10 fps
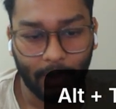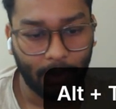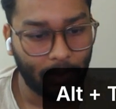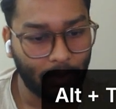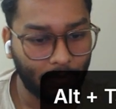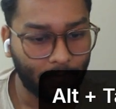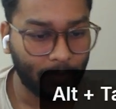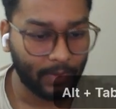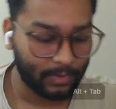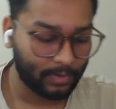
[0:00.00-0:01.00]

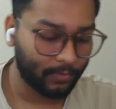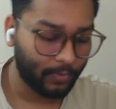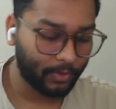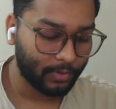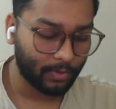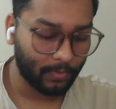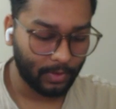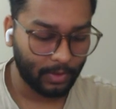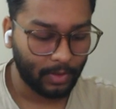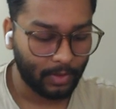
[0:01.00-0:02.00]
of this
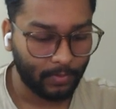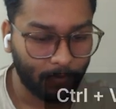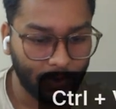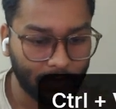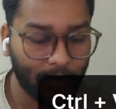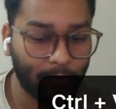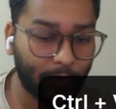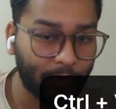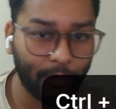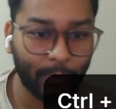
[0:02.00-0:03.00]
Windows command,
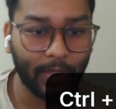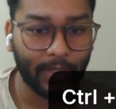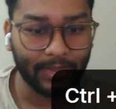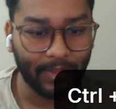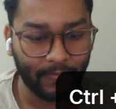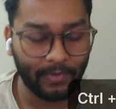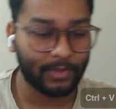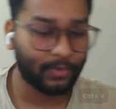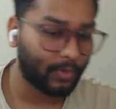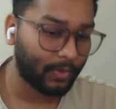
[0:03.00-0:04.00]
paste it in my terminal
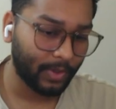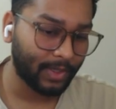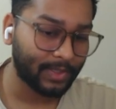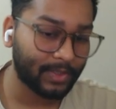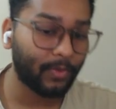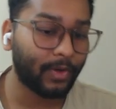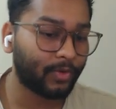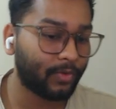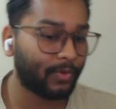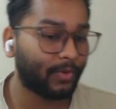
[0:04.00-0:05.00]
inside VS Code. What it's
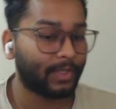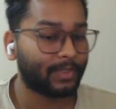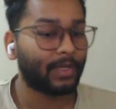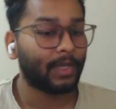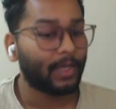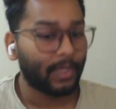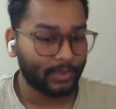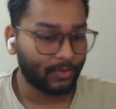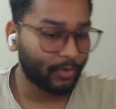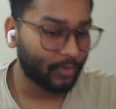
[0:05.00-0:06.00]
going to do is
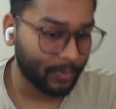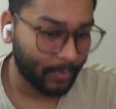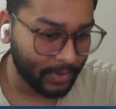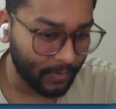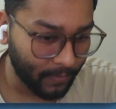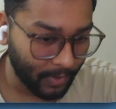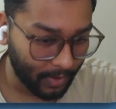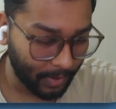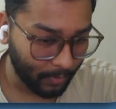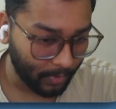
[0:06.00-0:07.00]
it's going to
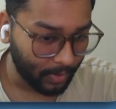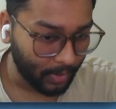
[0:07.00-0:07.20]
specify,